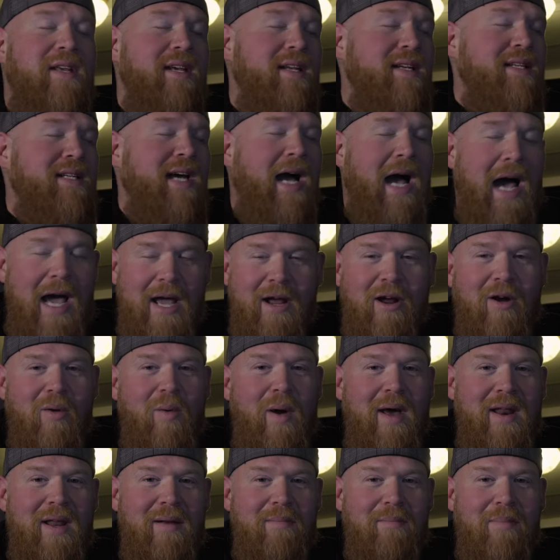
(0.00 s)
the entire
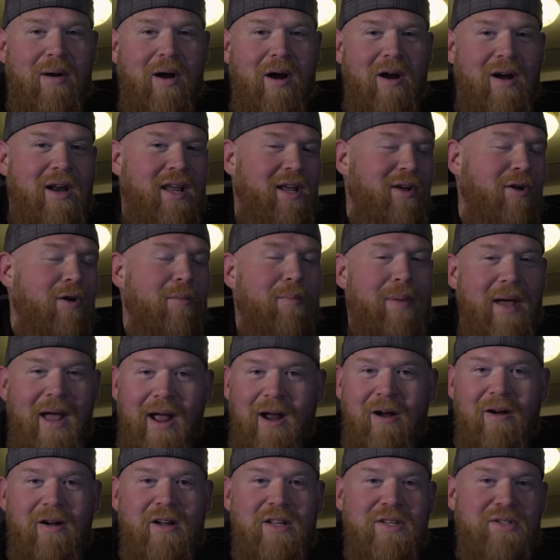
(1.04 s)
wedding party or
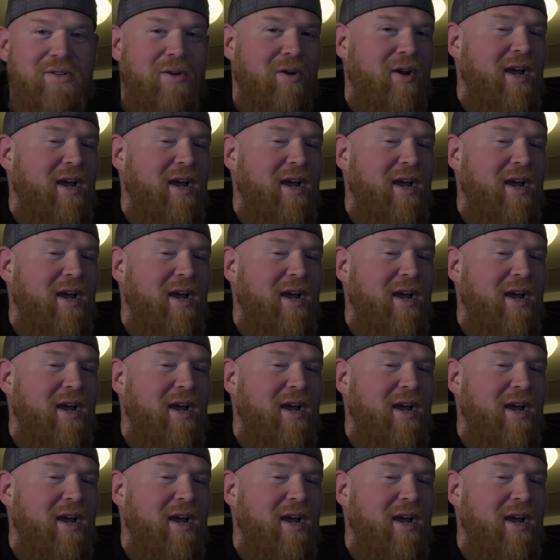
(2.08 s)
parents